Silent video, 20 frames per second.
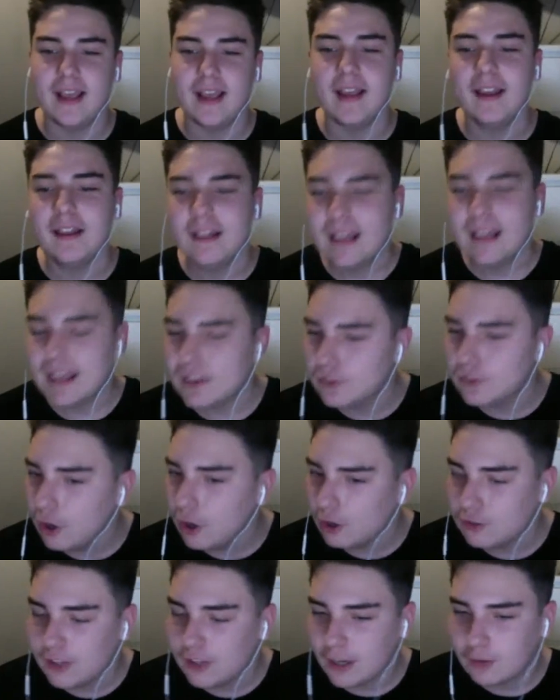He is not a
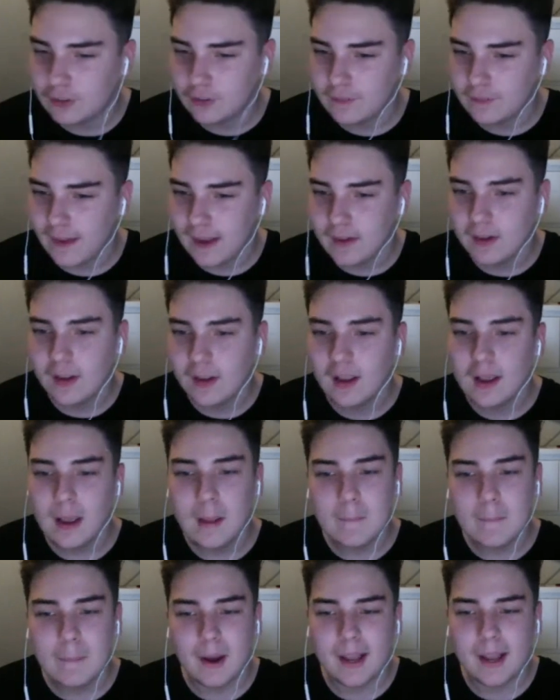Chelsea fan, but
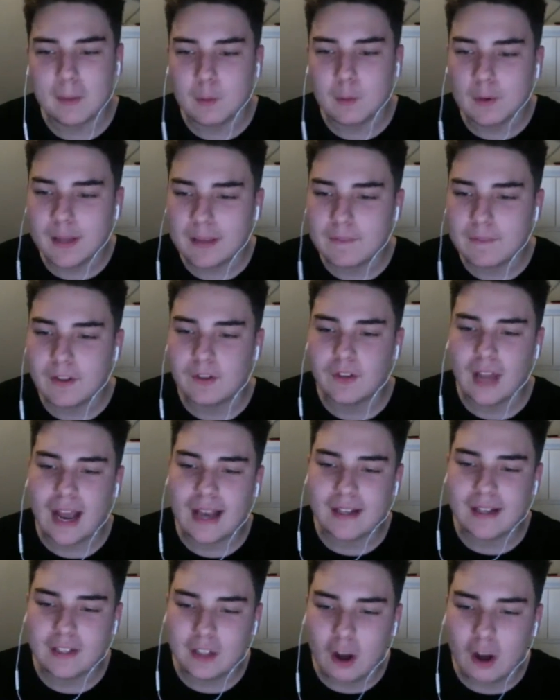he will give us a
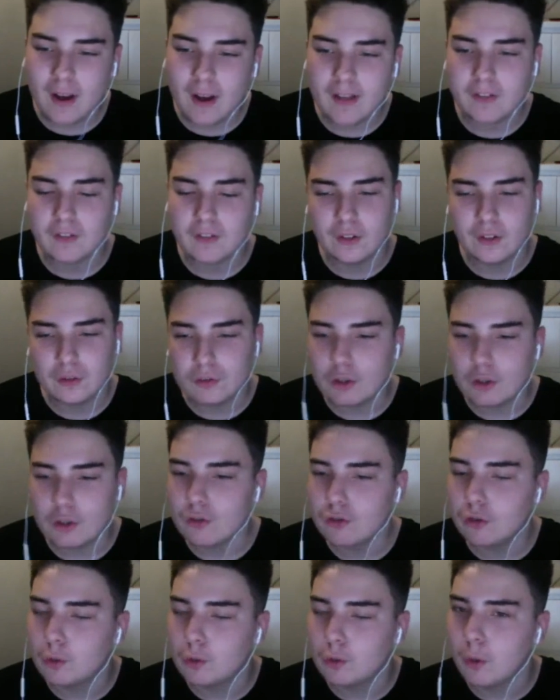nice, neutral
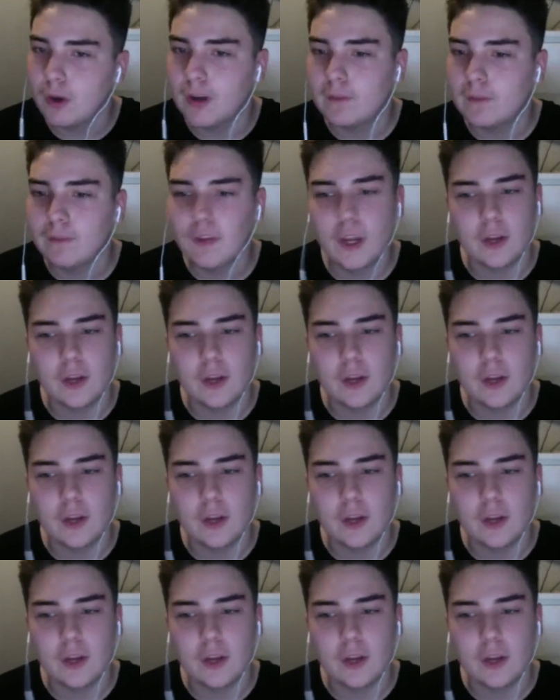point of view.